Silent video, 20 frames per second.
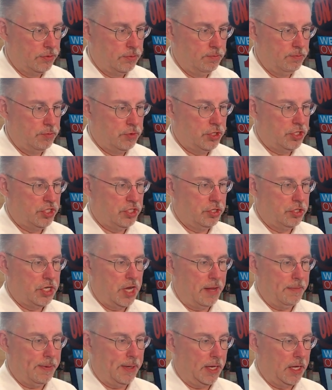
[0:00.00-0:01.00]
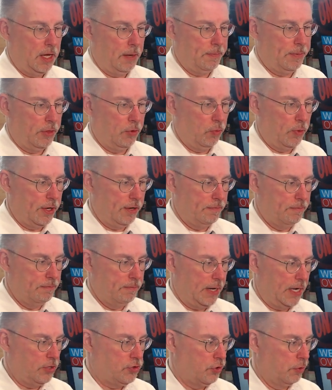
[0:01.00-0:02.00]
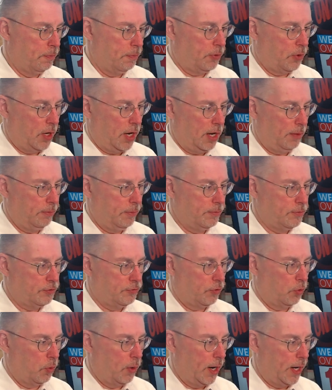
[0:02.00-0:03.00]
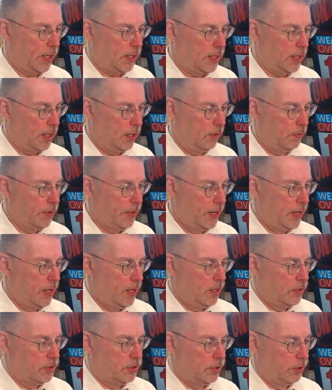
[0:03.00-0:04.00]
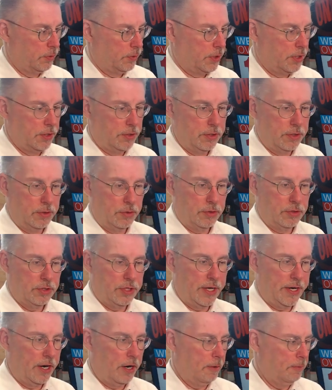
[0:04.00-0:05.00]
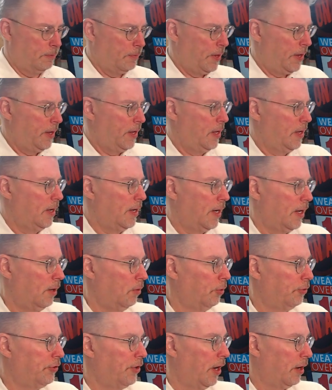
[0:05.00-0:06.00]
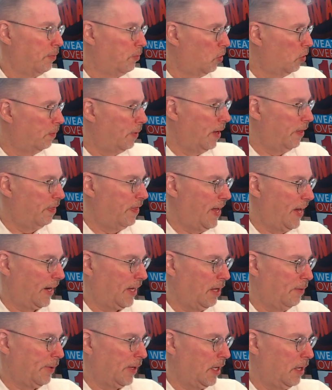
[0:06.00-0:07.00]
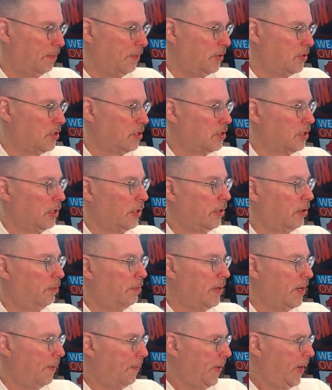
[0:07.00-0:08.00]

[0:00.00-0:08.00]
shaping up in the way of major problems for right now. So good news there. We'll talk more about that coming up in just a little bit.